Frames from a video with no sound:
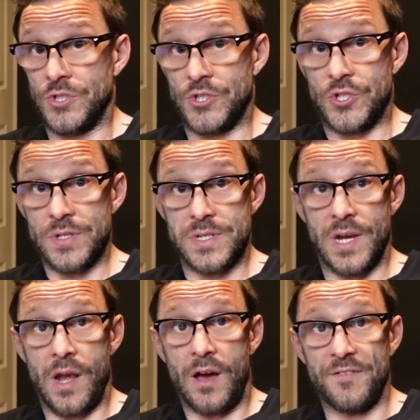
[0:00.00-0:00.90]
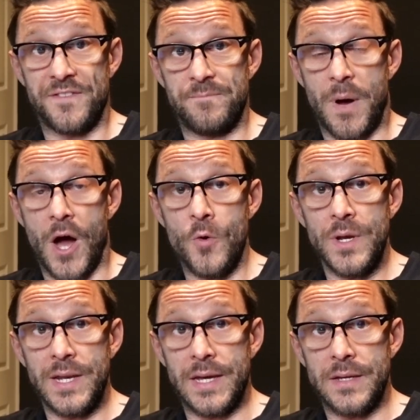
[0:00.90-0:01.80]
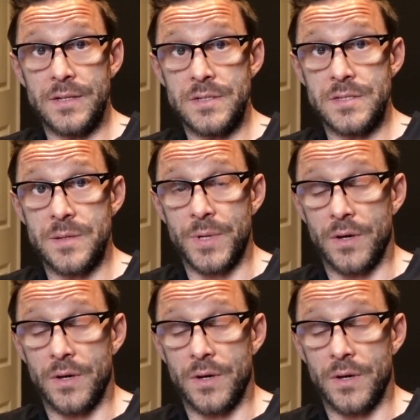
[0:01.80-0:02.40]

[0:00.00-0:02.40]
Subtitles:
Just love owning it, to be